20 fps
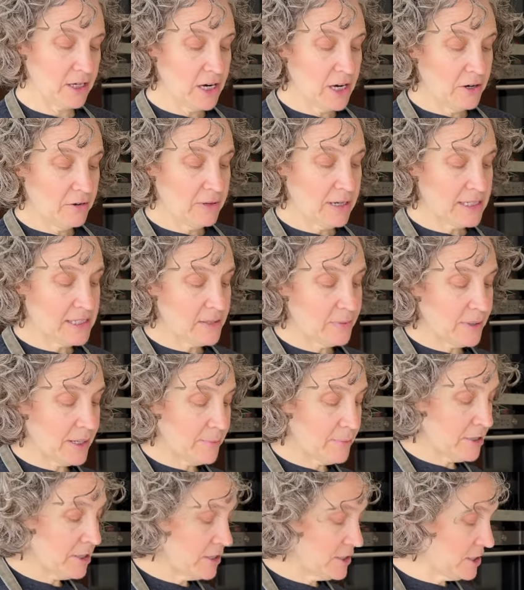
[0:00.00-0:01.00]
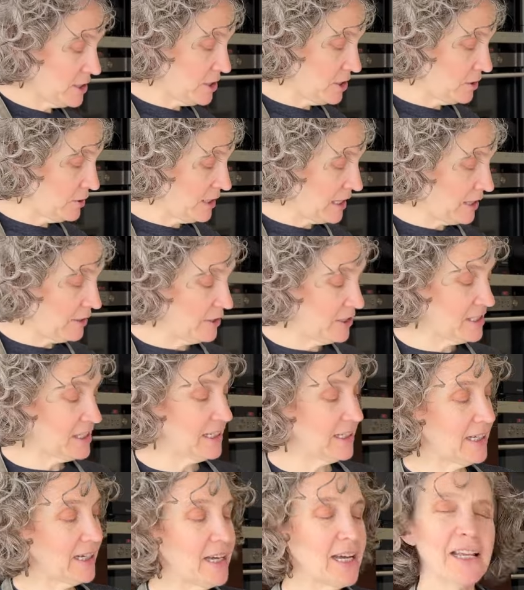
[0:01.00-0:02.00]
right, so what I'm going to do now is,
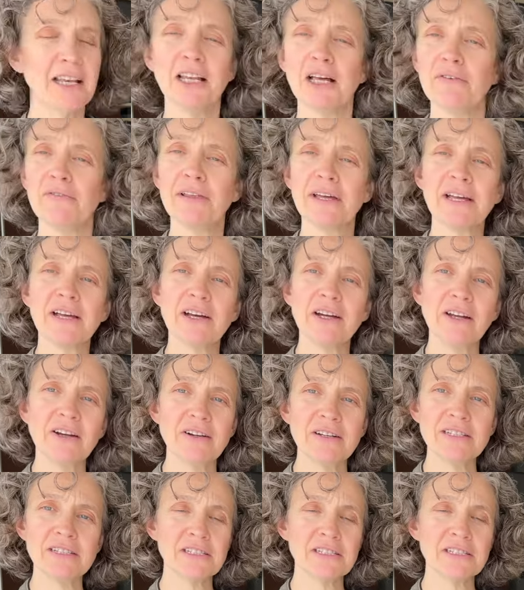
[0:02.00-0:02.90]
I love the color. It's